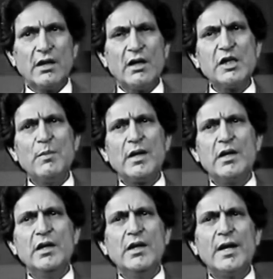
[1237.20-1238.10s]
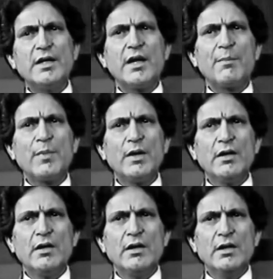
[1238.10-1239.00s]
ultimately landed up
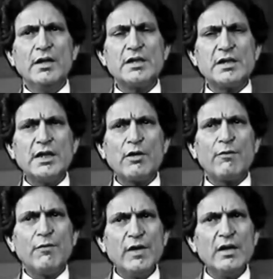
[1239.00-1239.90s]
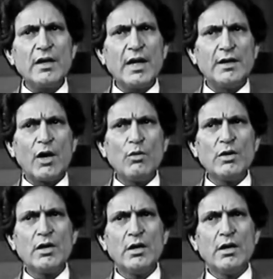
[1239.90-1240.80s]
in a state of fear and
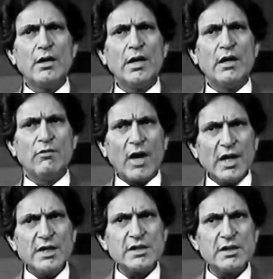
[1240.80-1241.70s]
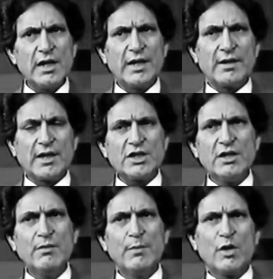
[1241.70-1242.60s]
doubt and violence and
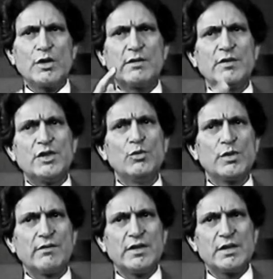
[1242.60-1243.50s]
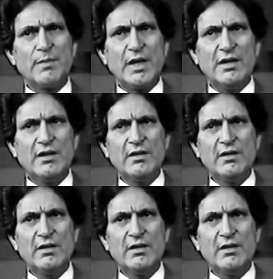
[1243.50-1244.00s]
aggression because of this use of this mind.